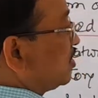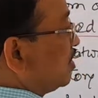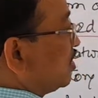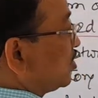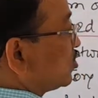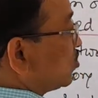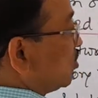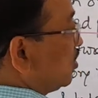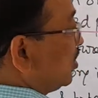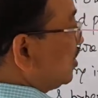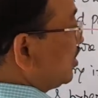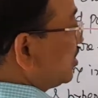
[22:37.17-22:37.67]

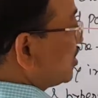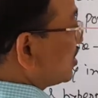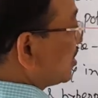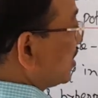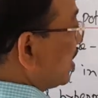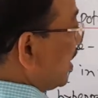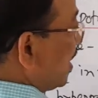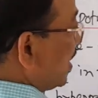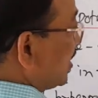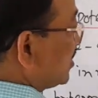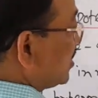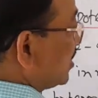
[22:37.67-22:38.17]
So in this
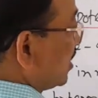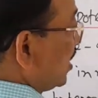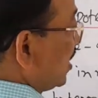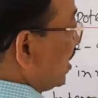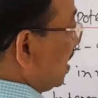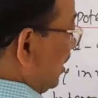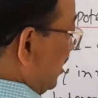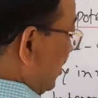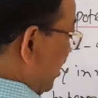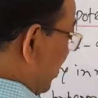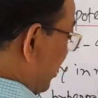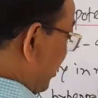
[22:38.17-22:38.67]
case, the